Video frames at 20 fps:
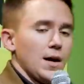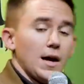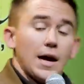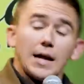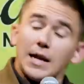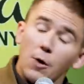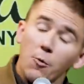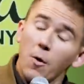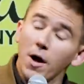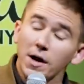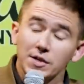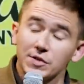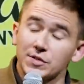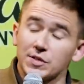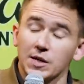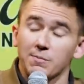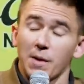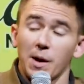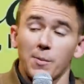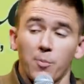And I wanted to
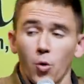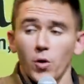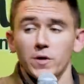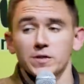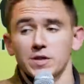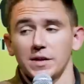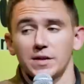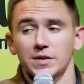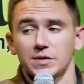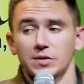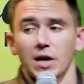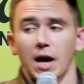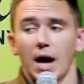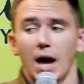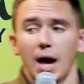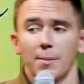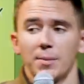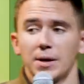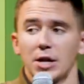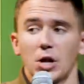stick my boys on this
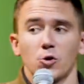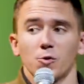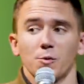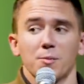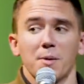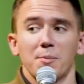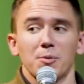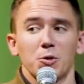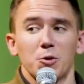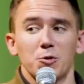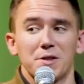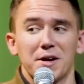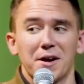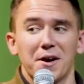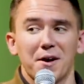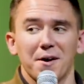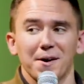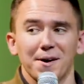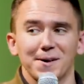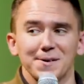guy, but I don't remember who they
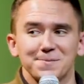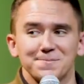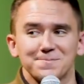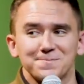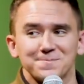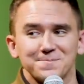are.